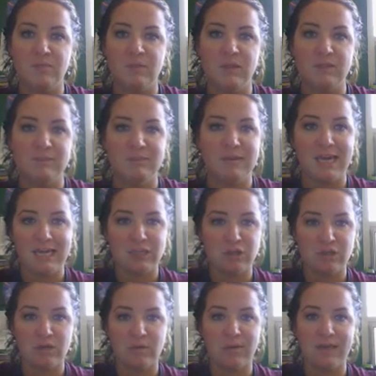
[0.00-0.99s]

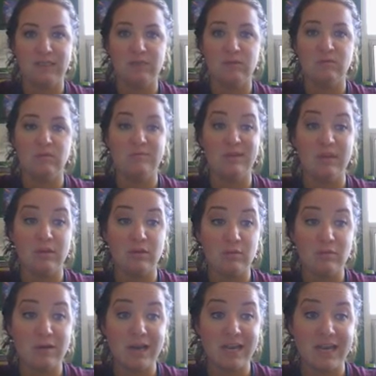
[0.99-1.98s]
Multiplication equation would be
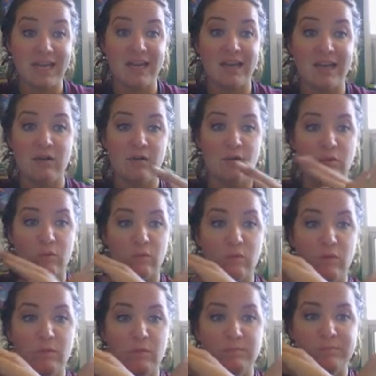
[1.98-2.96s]
3
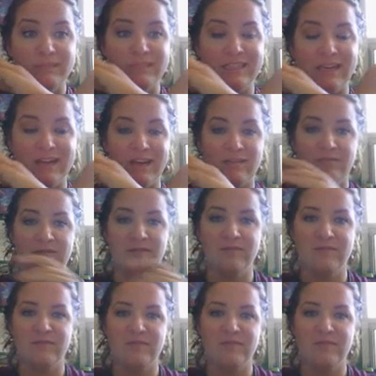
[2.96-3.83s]
groups of